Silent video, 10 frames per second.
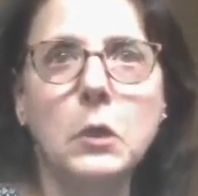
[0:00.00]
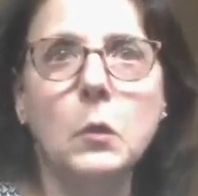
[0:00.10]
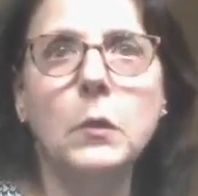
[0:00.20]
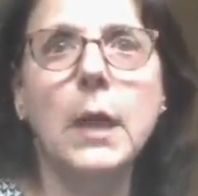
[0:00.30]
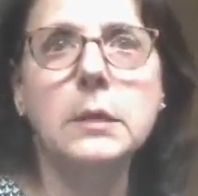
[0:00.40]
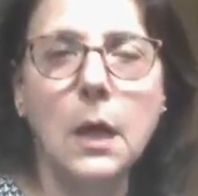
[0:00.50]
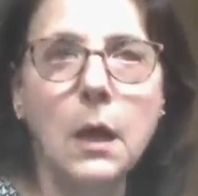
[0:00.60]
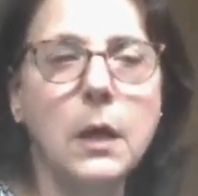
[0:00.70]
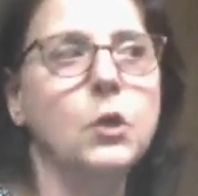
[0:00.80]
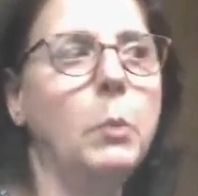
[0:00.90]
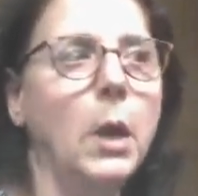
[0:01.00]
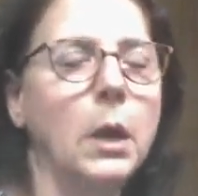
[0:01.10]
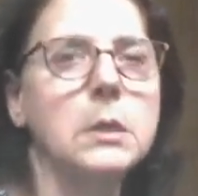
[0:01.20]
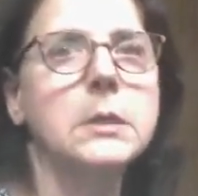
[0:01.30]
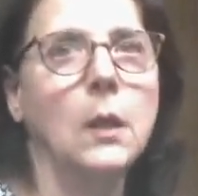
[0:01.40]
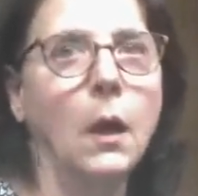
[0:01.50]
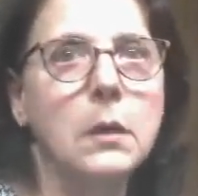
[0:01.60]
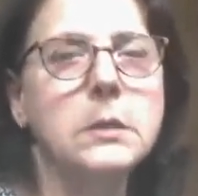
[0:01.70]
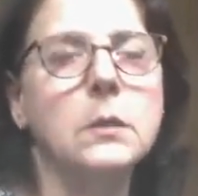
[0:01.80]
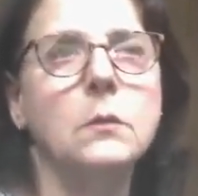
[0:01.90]
So that's on your policy
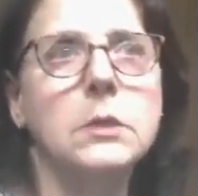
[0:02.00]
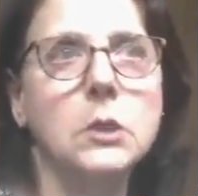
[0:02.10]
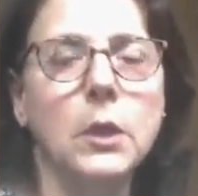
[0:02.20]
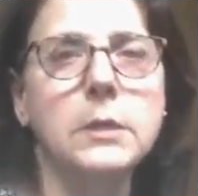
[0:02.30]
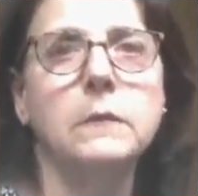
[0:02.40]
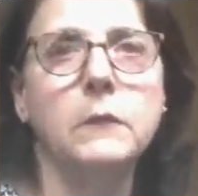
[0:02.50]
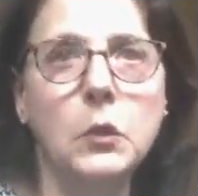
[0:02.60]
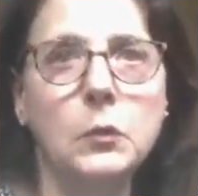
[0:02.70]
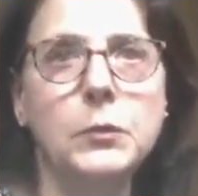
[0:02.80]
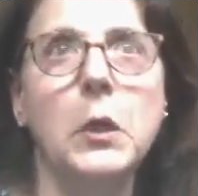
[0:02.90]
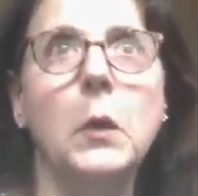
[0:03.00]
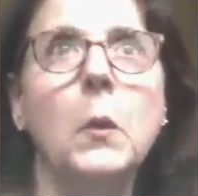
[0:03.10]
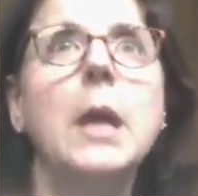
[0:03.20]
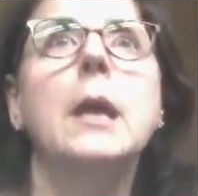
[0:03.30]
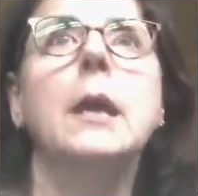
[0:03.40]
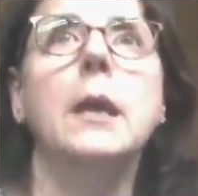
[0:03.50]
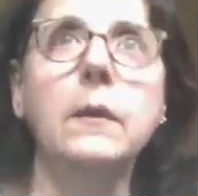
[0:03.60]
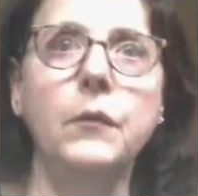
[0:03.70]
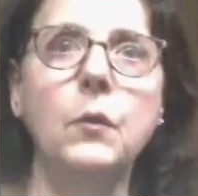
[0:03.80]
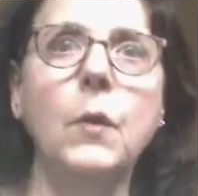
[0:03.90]
also, is loss of use. So
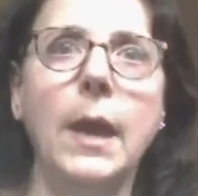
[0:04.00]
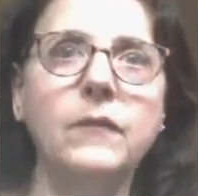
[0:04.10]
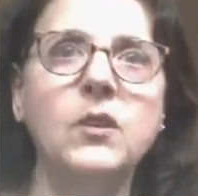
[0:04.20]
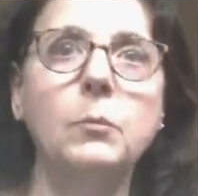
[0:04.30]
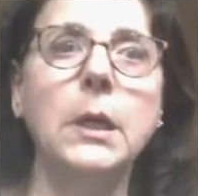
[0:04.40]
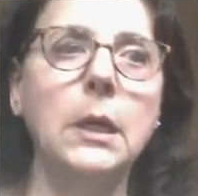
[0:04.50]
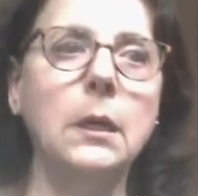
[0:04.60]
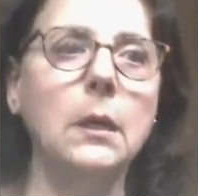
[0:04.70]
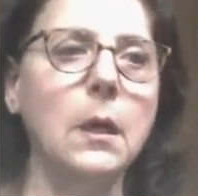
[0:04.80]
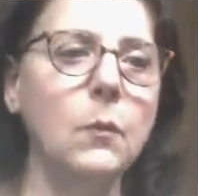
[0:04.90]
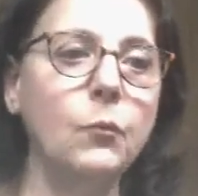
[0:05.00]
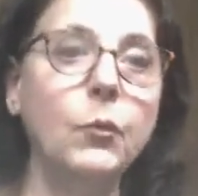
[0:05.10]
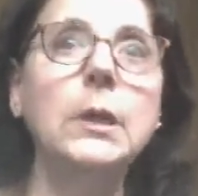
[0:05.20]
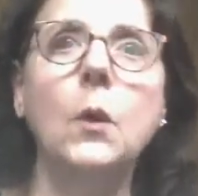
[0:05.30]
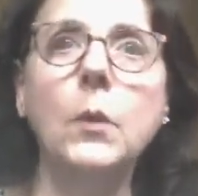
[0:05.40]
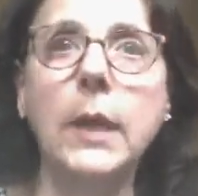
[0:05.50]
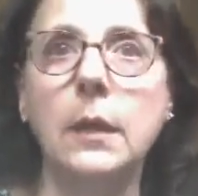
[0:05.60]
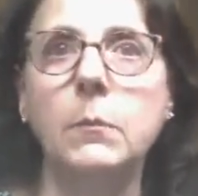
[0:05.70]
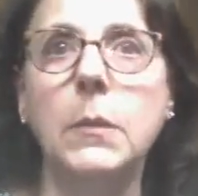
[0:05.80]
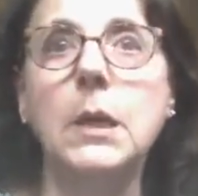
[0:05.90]
if you have to be
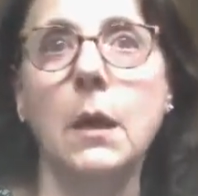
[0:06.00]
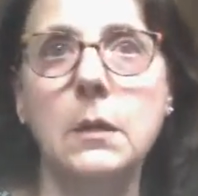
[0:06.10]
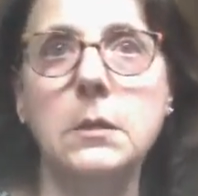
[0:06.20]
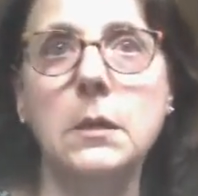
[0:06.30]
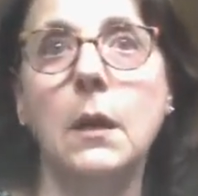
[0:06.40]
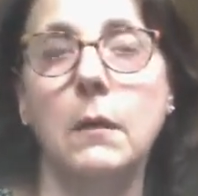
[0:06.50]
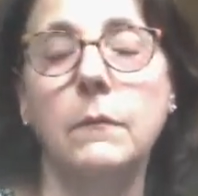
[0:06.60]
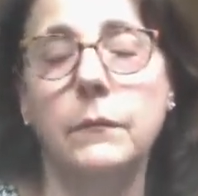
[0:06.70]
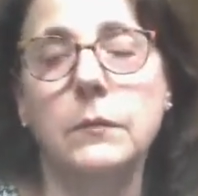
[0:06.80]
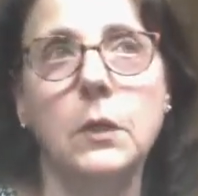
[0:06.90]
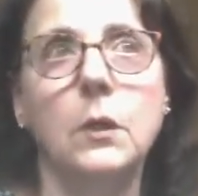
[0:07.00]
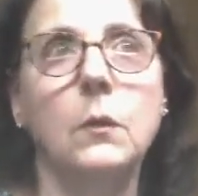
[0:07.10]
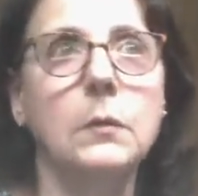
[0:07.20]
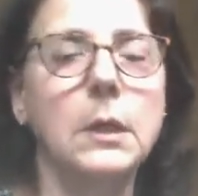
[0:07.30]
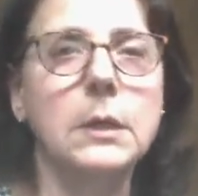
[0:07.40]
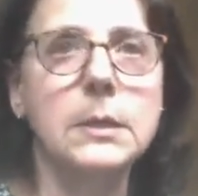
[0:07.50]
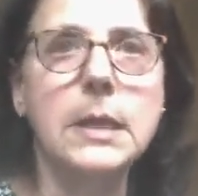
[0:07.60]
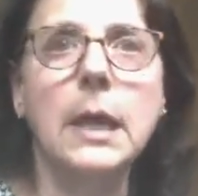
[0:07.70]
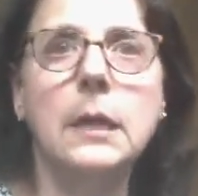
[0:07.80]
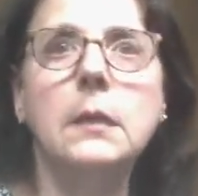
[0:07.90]
relocated because of, a
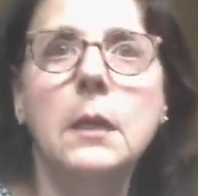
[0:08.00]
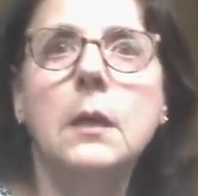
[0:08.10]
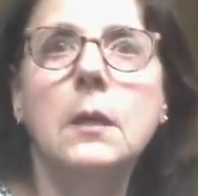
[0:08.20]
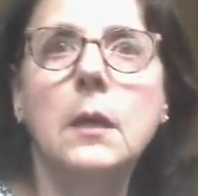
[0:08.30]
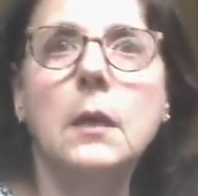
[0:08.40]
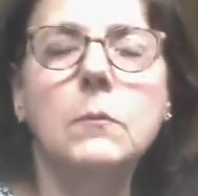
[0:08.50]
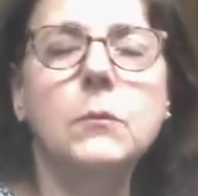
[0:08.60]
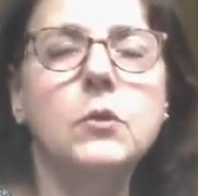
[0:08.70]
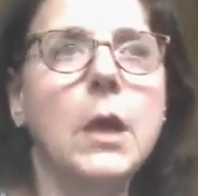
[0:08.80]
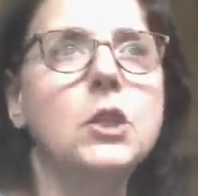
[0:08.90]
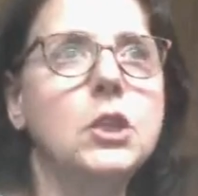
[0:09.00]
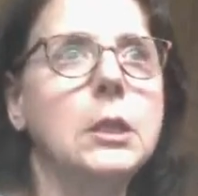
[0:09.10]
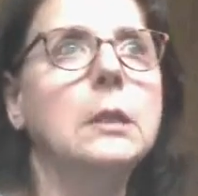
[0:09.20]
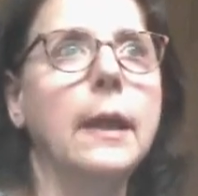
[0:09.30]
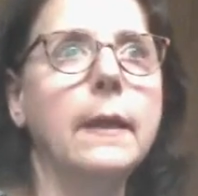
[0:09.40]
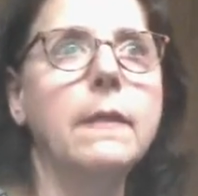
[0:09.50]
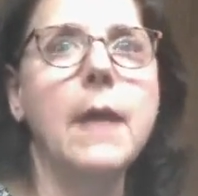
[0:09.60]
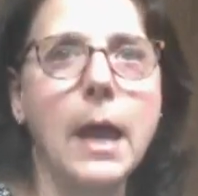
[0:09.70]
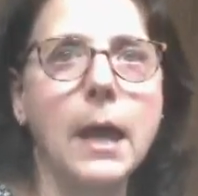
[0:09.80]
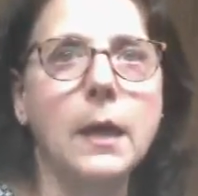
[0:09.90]
sad tragedy like
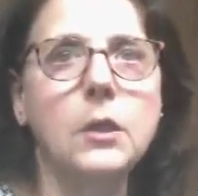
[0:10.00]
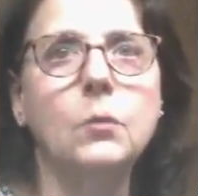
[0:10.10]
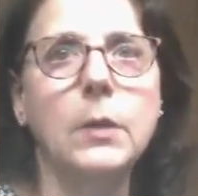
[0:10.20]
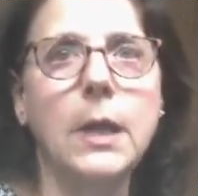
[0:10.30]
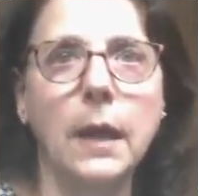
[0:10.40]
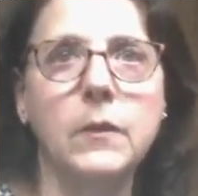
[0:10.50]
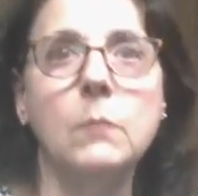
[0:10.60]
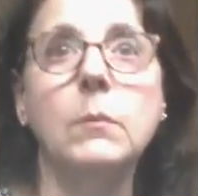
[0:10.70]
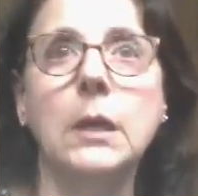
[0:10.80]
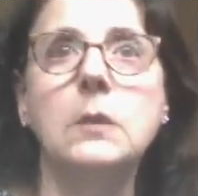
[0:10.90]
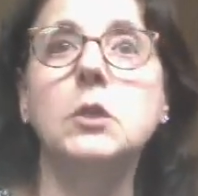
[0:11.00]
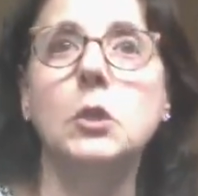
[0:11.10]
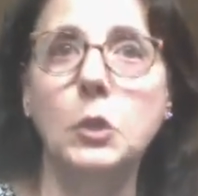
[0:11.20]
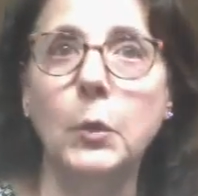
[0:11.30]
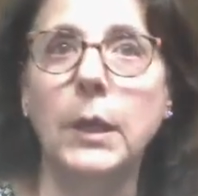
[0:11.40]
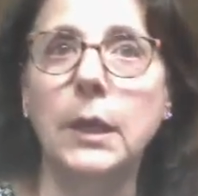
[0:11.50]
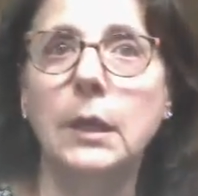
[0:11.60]
that, you would have the means to do it.